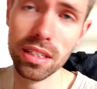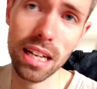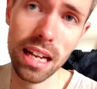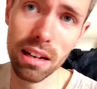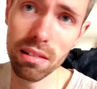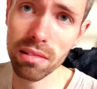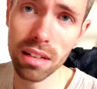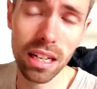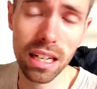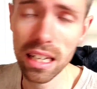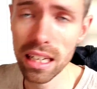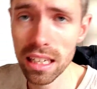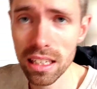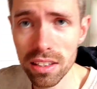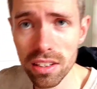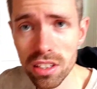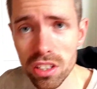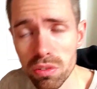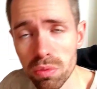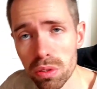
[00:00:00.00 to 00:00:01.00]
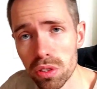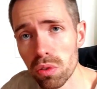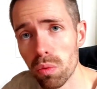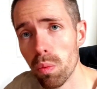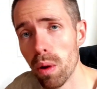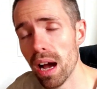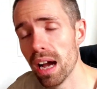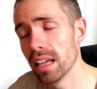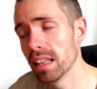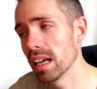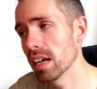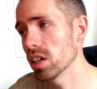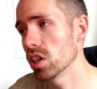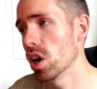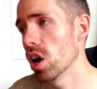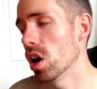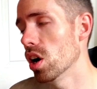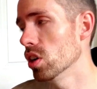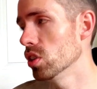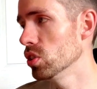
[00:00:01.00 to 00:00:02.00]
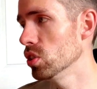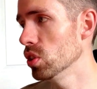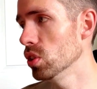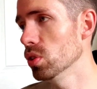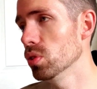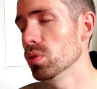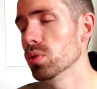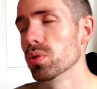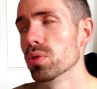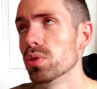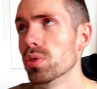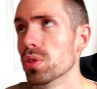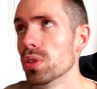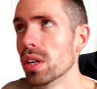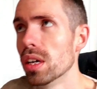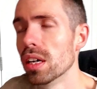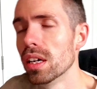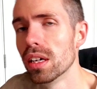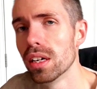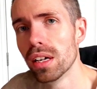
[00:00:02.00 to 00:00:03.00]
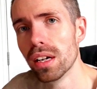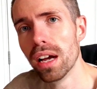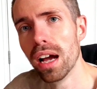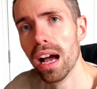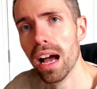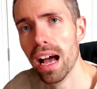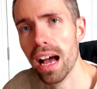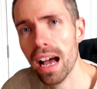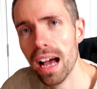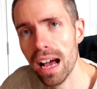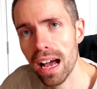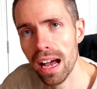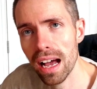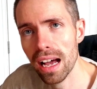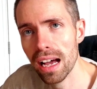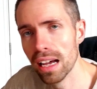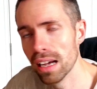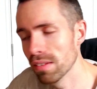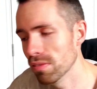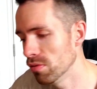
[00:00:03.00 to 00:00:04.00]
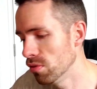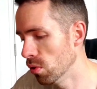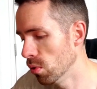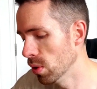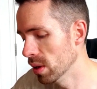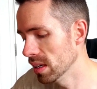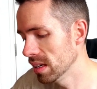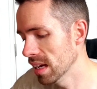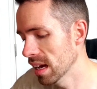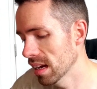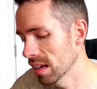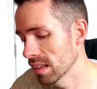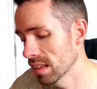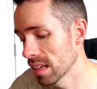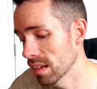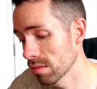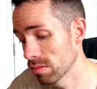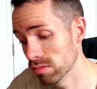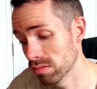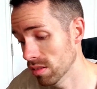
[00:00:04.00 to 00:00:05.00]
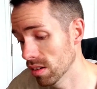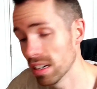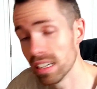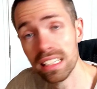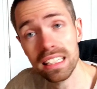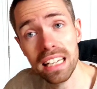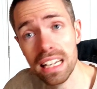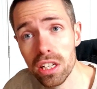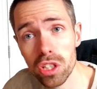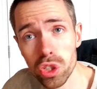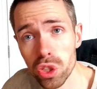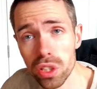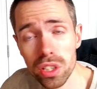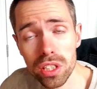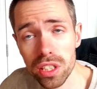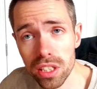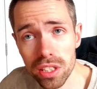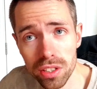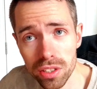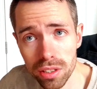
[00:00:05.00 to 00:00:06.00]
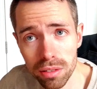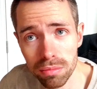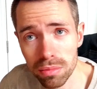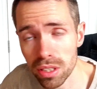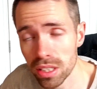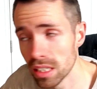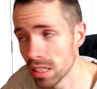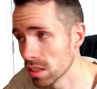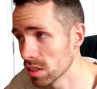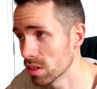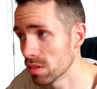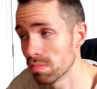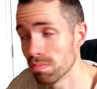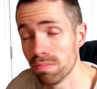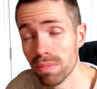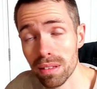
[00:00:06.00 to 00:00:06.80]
Now, this was a way that cars used for ignition systems since